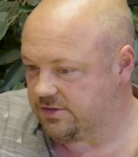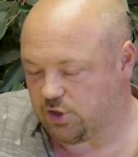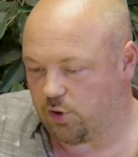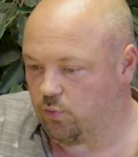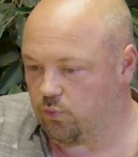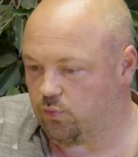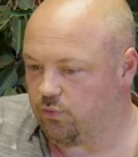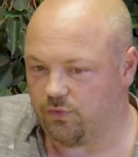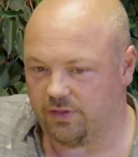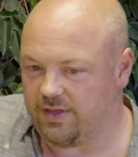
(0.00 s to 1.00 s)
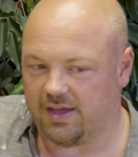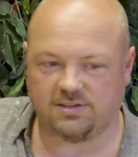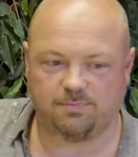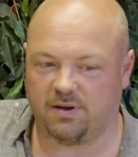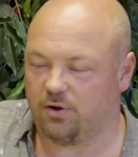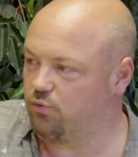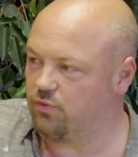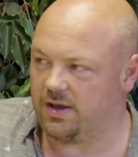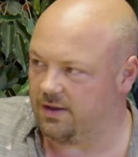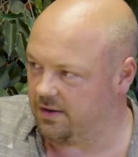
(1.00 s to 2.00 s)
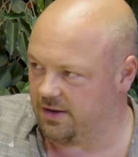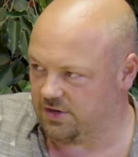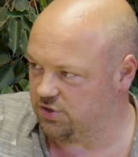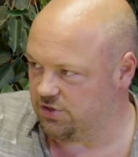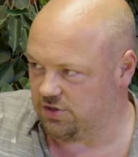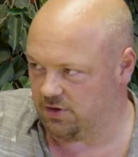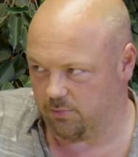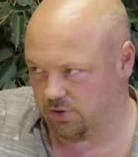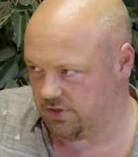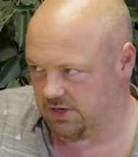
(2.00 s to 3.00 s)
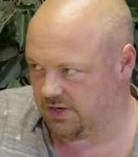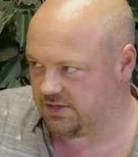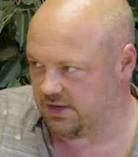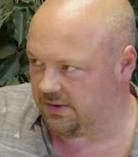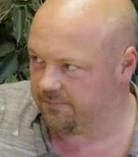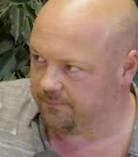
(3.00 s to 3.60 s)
So that's been a great addition to the community, isn't it?